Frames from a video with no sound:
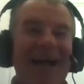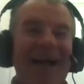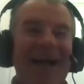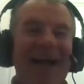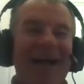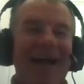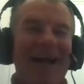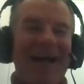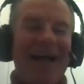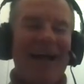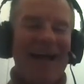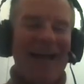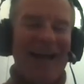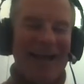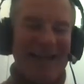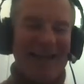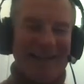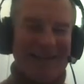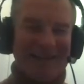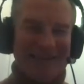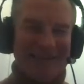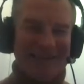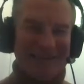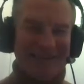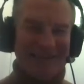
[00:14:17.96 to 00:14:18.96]

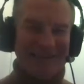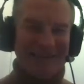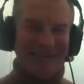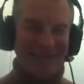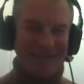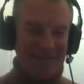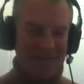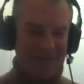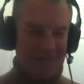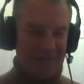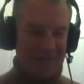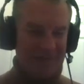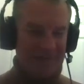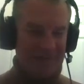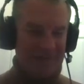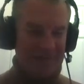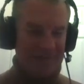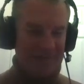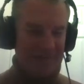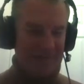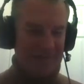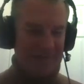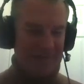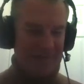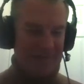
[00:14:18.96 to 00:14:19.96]

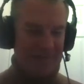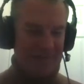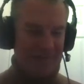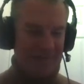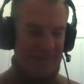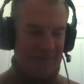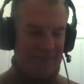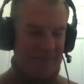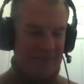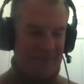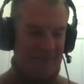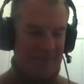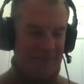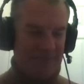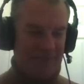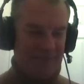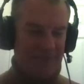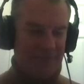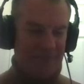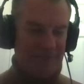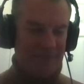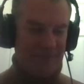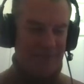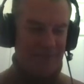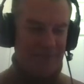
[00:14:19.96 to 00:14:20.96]

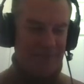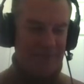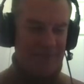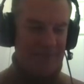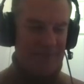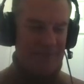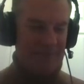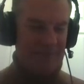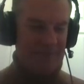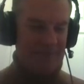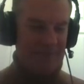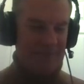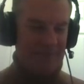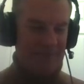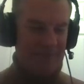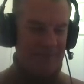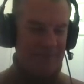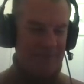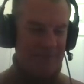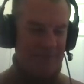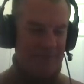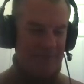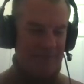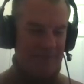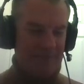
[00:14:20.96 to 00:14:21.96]

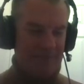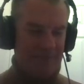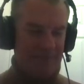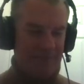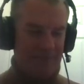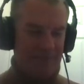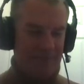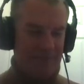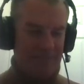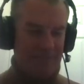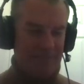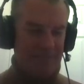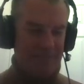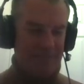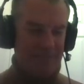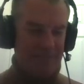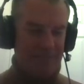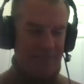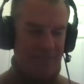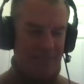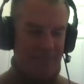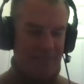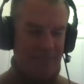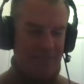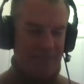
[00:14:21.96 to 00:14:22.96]

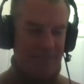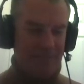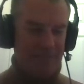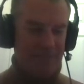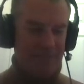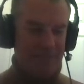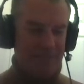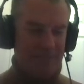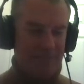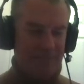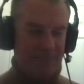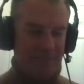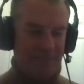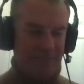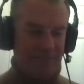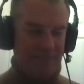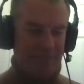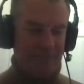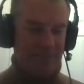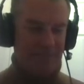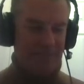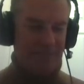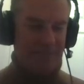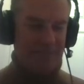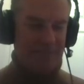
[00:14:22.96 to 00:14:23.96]

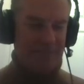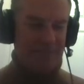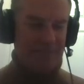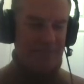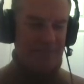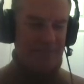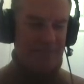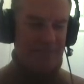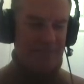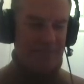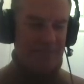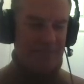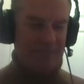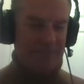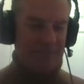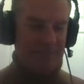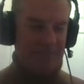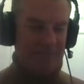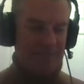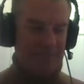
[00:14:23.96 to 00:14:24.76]
(not speaking)